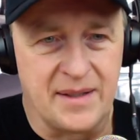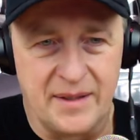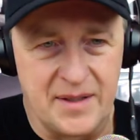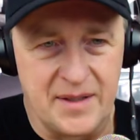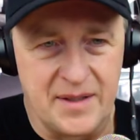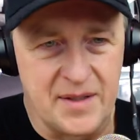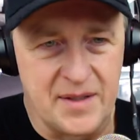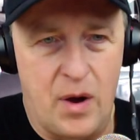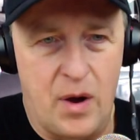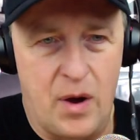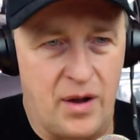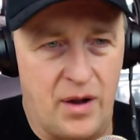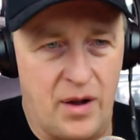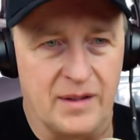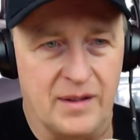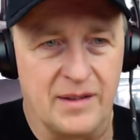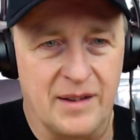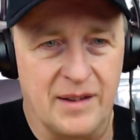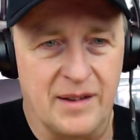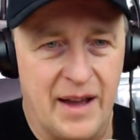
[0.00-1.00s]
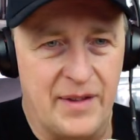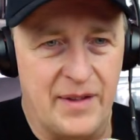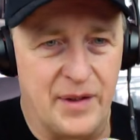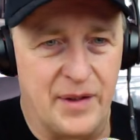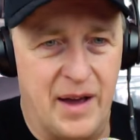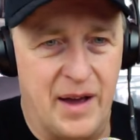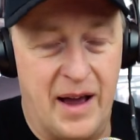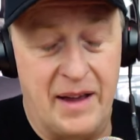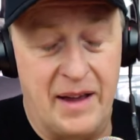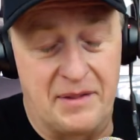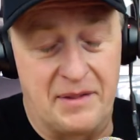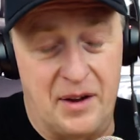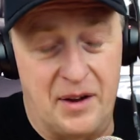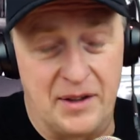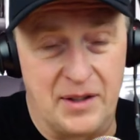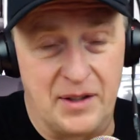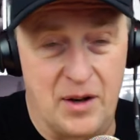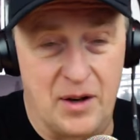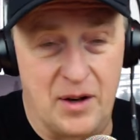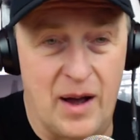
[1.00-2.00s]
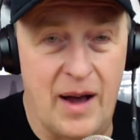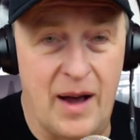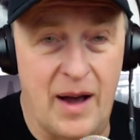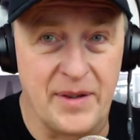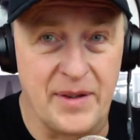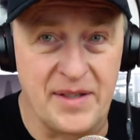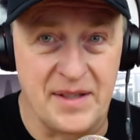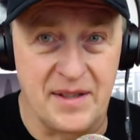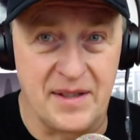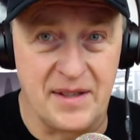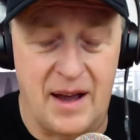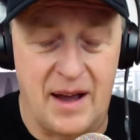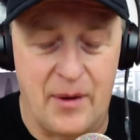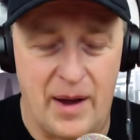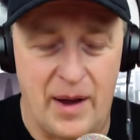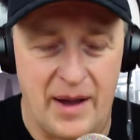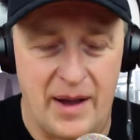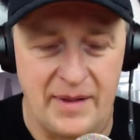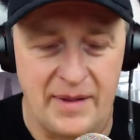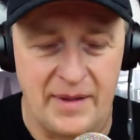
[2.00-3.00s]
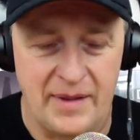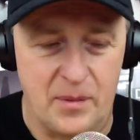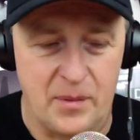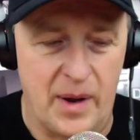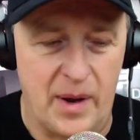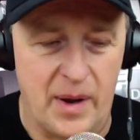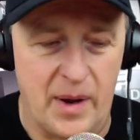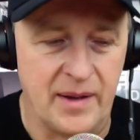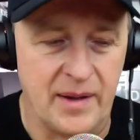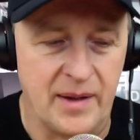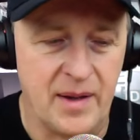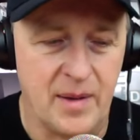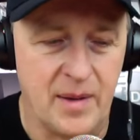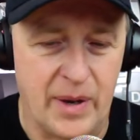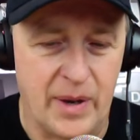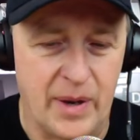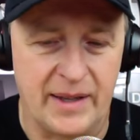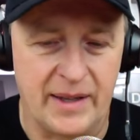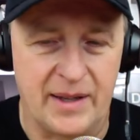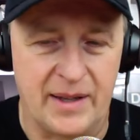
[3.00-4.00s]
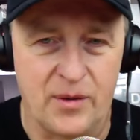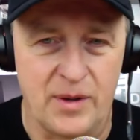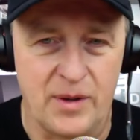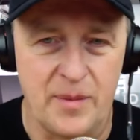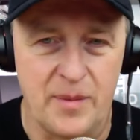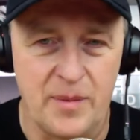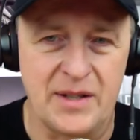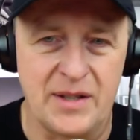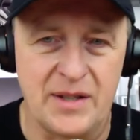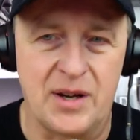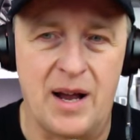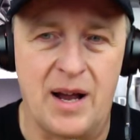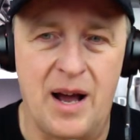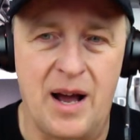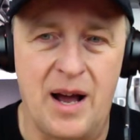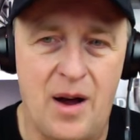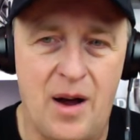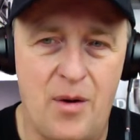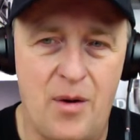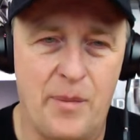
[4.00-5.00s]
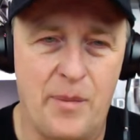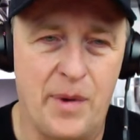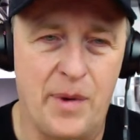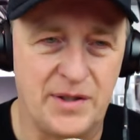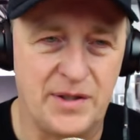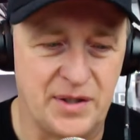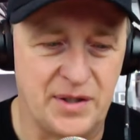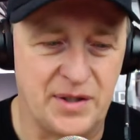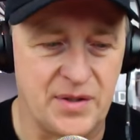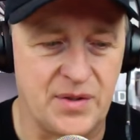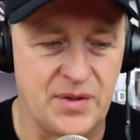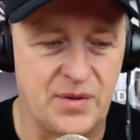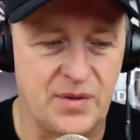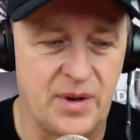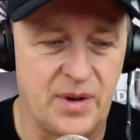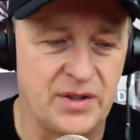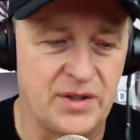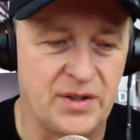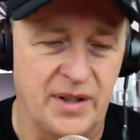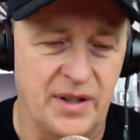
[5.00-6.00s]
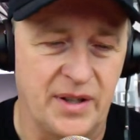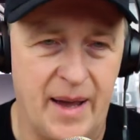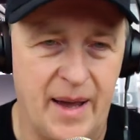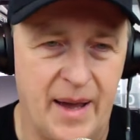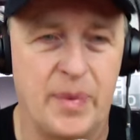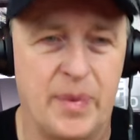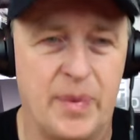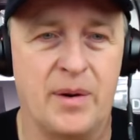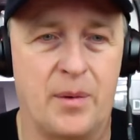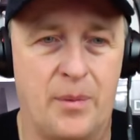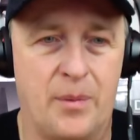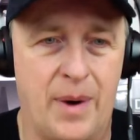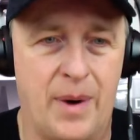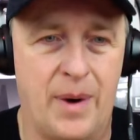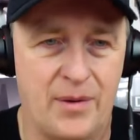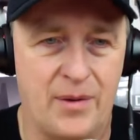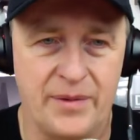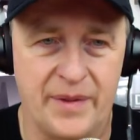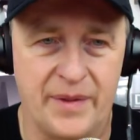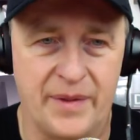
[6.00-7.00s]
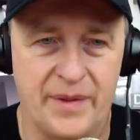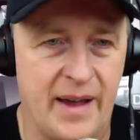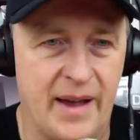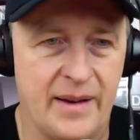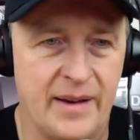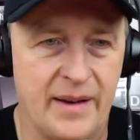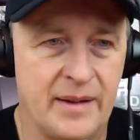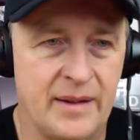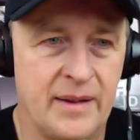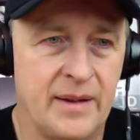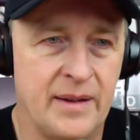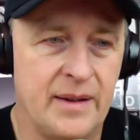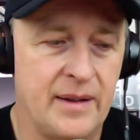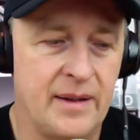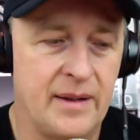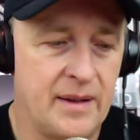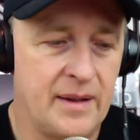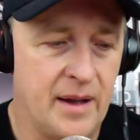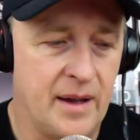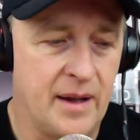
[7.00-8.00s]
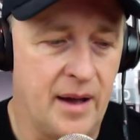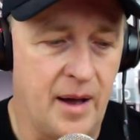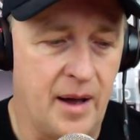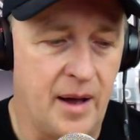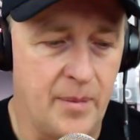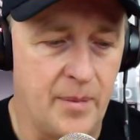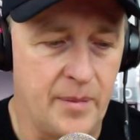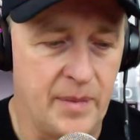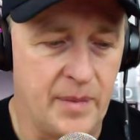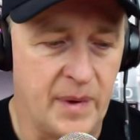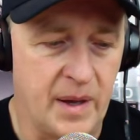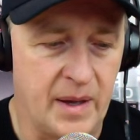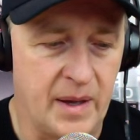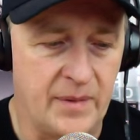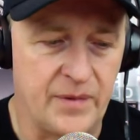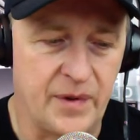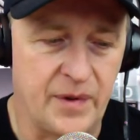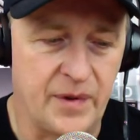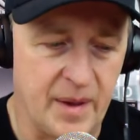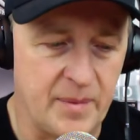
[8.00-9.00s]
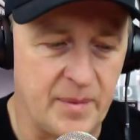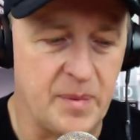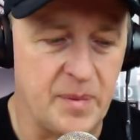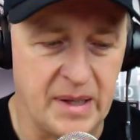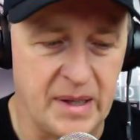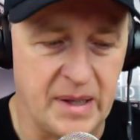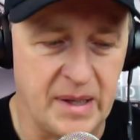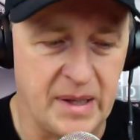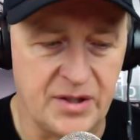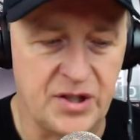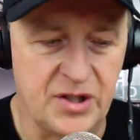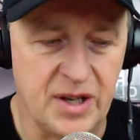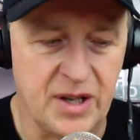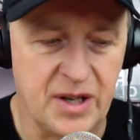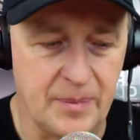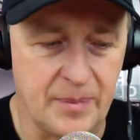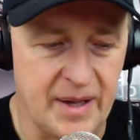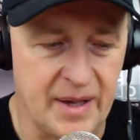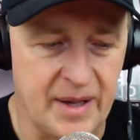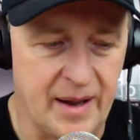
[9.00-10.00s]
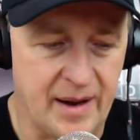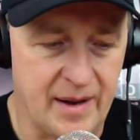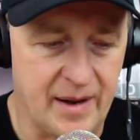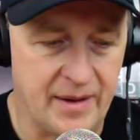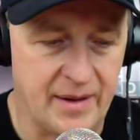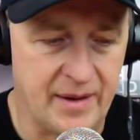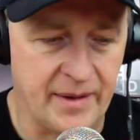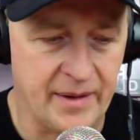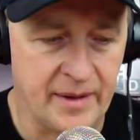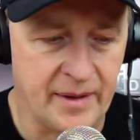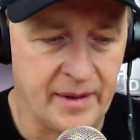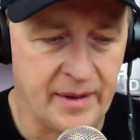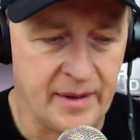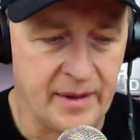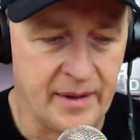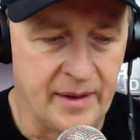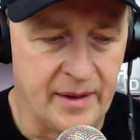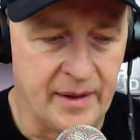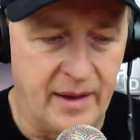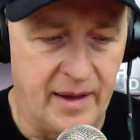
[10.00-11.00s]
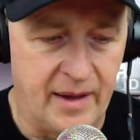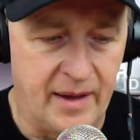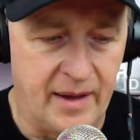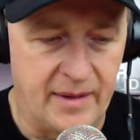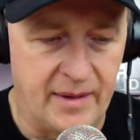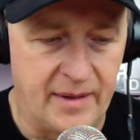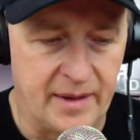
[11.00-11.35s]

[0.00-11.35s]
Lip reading: small. I thought, obviously how high they went, but I can only imagine how much destruction happened around that. And for them to be in the shape they are, and